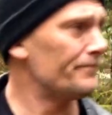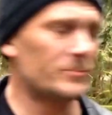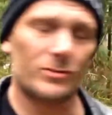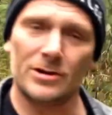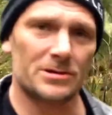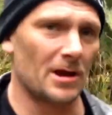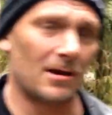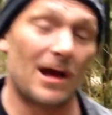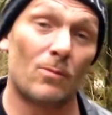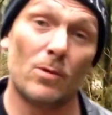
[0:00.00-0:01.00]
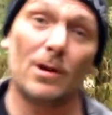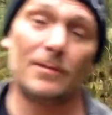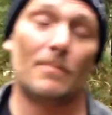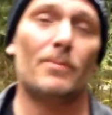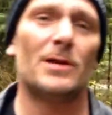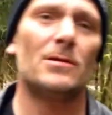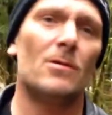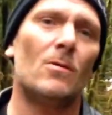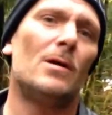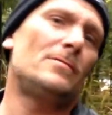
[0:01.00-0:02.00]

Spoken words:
trees down, I would. But you know what?